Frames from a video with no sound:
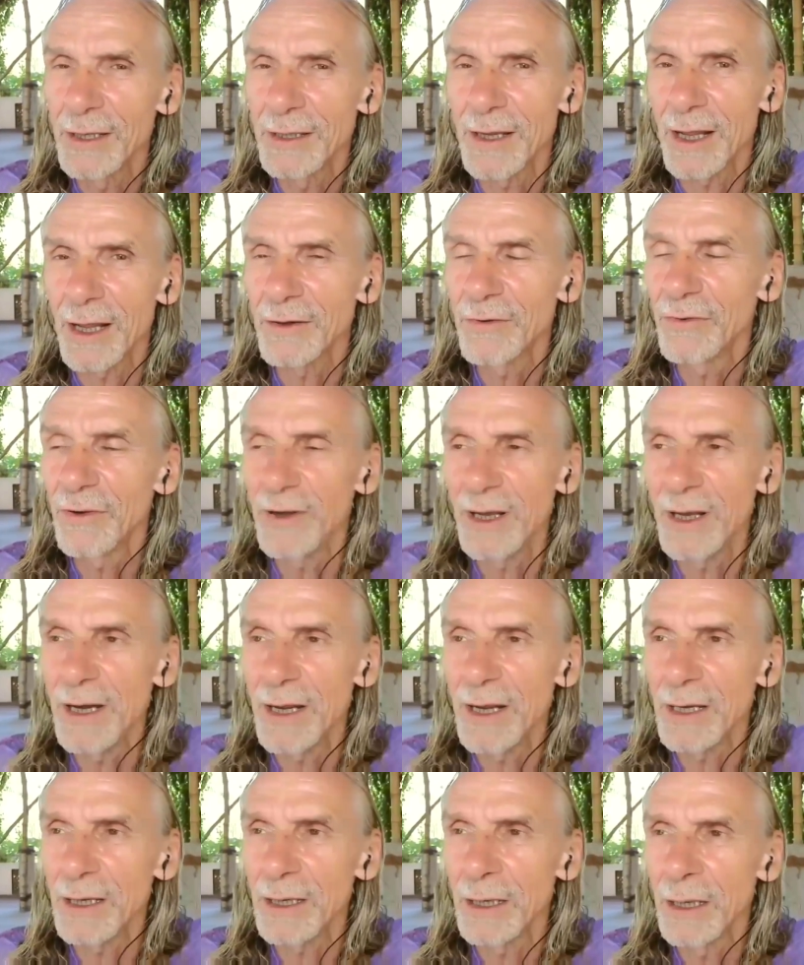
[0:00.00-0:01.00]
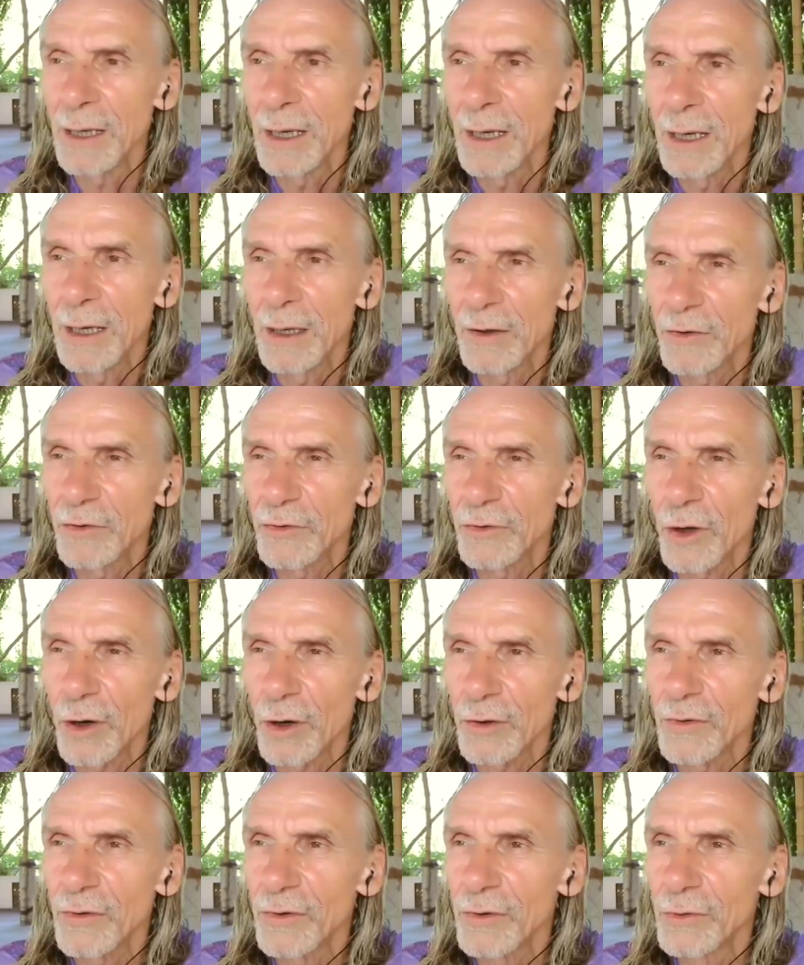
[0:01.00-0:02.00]
that feeling
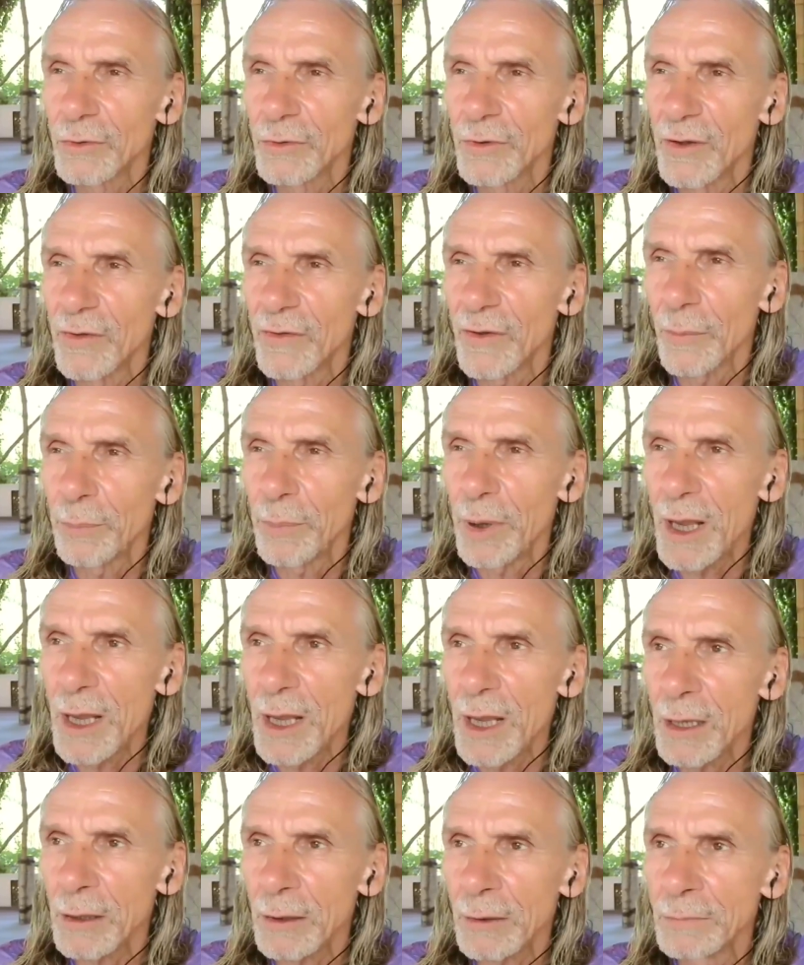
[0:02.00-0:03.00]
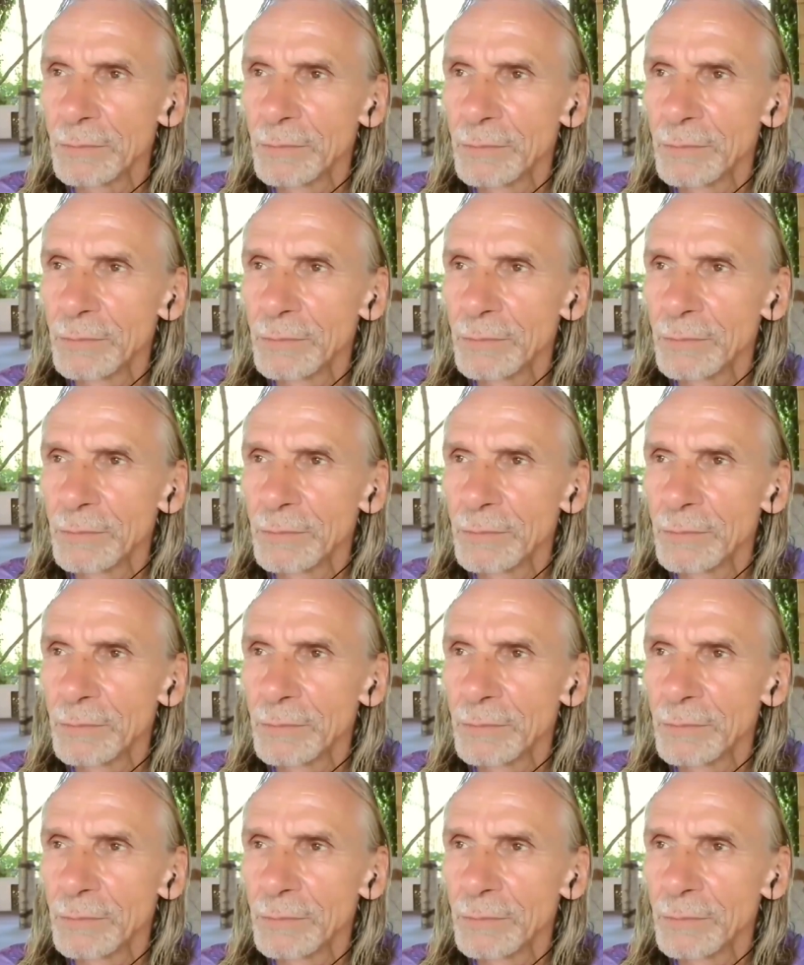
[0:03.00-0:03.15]
starts to disappear.